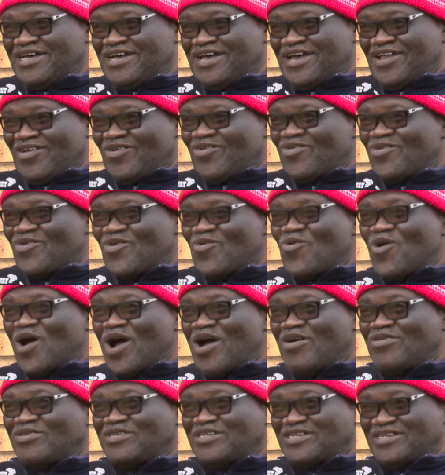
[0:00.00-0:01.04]
I don't know
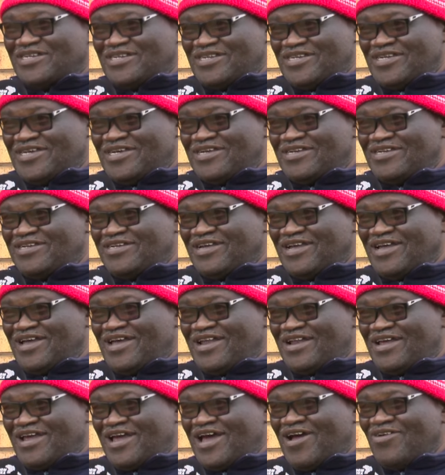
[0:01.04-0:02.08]
how did he
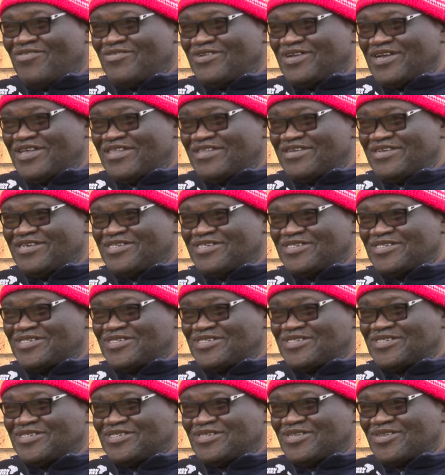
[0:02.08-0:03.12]
encounter
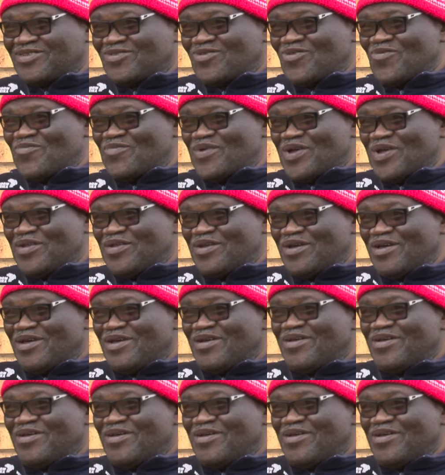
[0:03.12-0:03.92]
these two men,